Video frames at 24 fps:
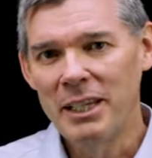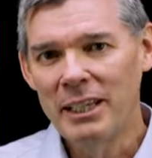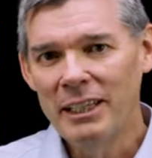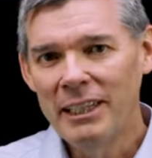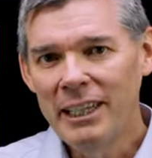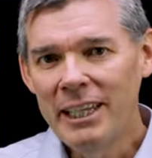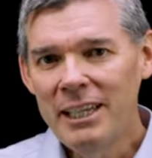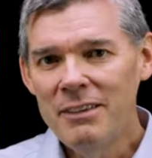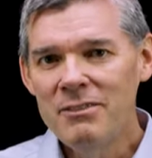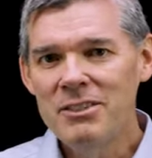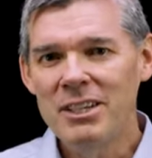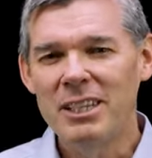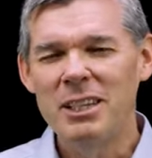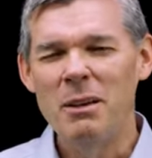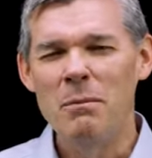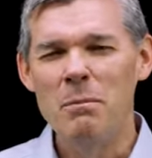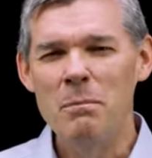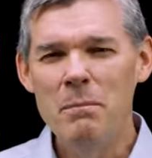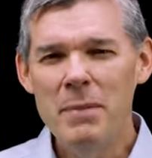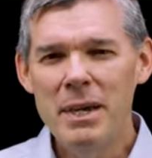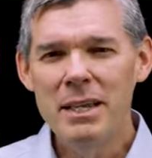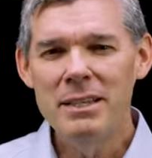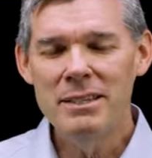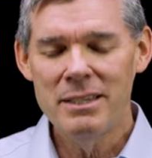He lives in the
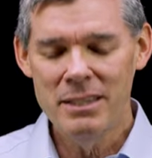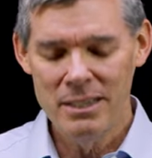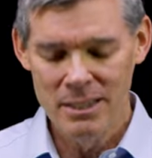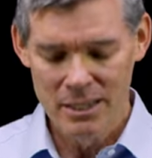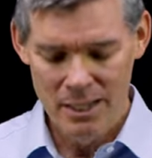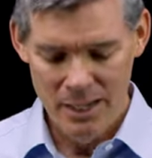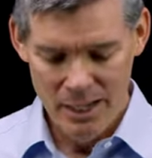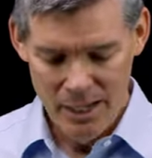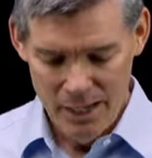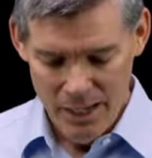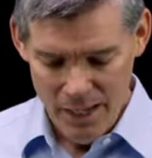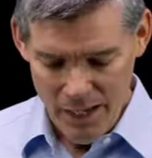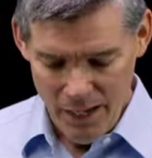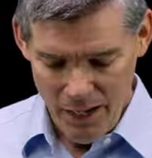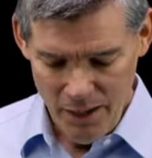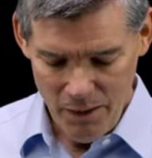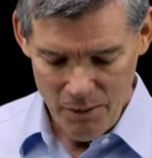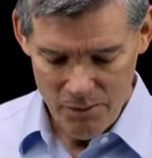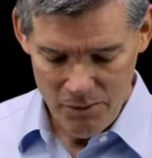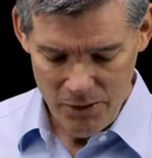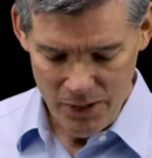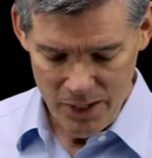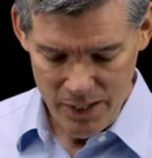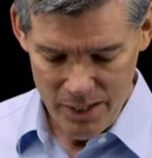midst
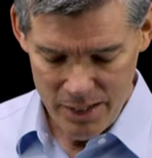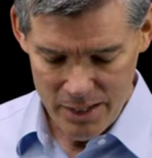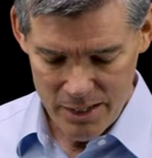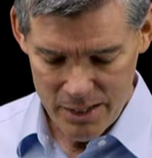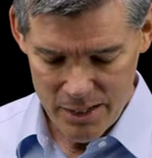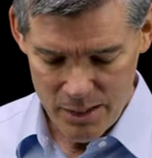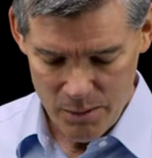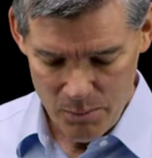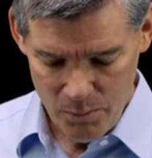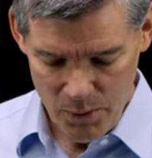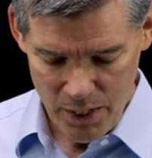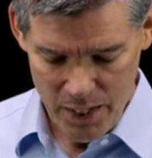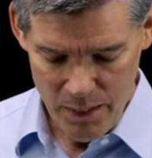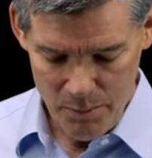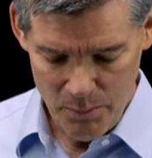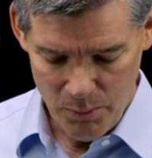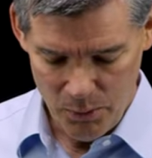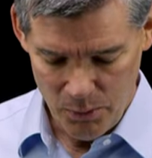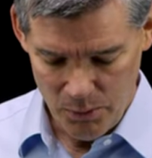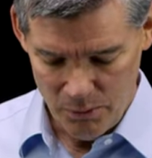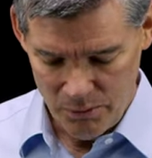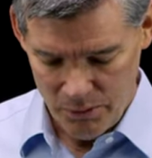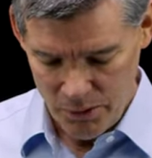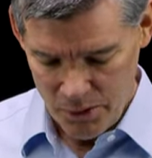of His
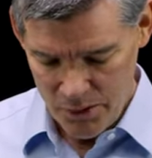people.